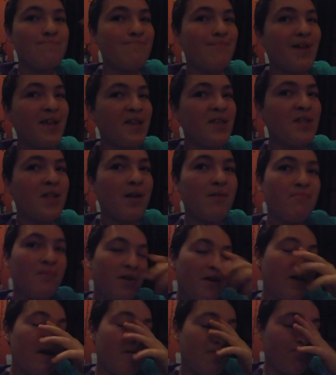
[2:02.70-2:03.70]
messed up,
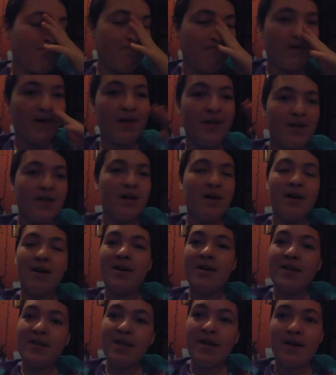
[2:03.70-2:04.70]
but,
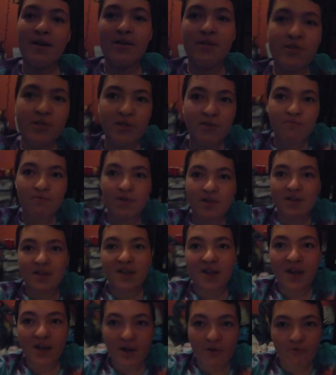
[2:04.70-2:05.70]
uh, yeah, just wanted to
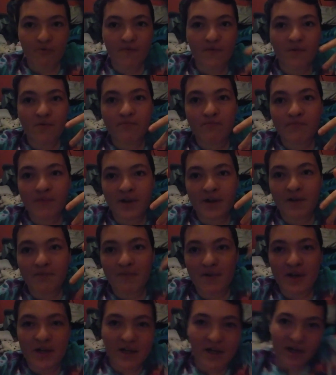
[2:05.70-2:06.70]
say I reviewed my
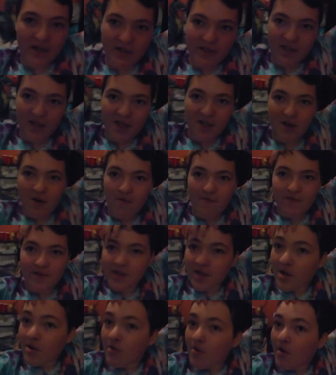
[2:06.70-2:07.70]
Panic Disco
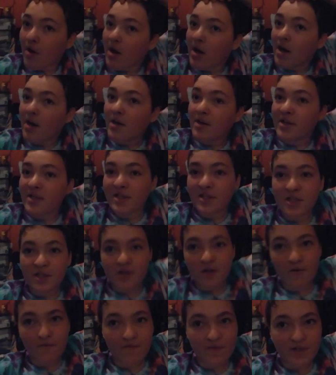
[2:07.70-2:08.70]
video, uh, link to
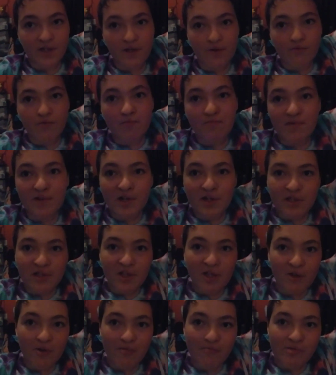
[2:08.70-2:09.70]
your video will be in the
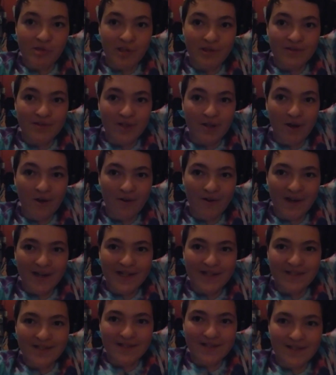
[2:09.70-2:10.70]
description.
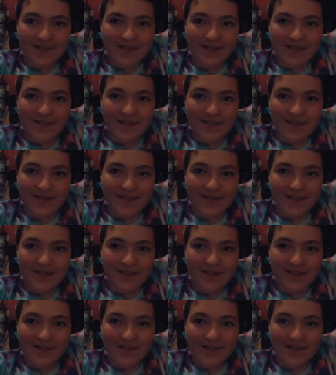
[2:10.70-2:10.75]
Alright.